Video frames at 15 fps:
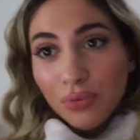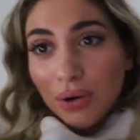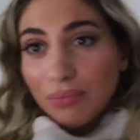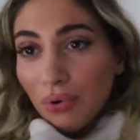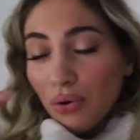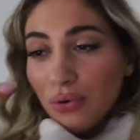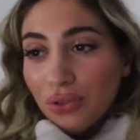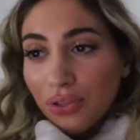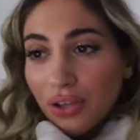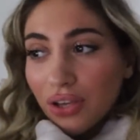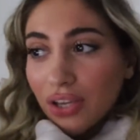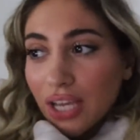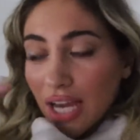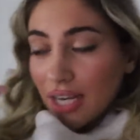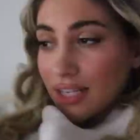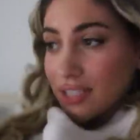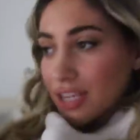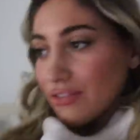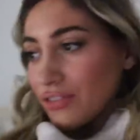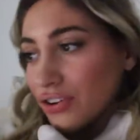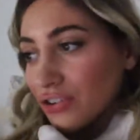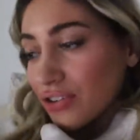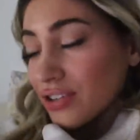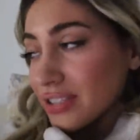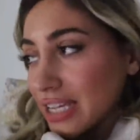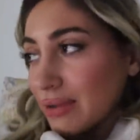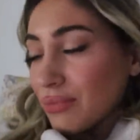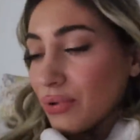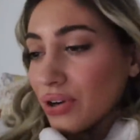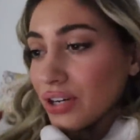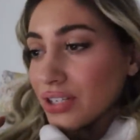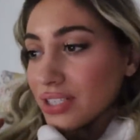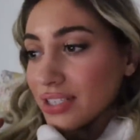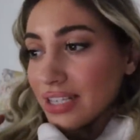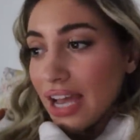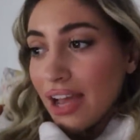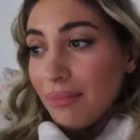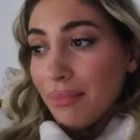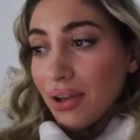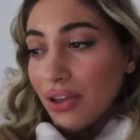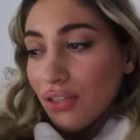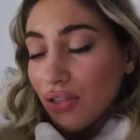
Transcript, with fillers: we're both getting stuff under the same order since I am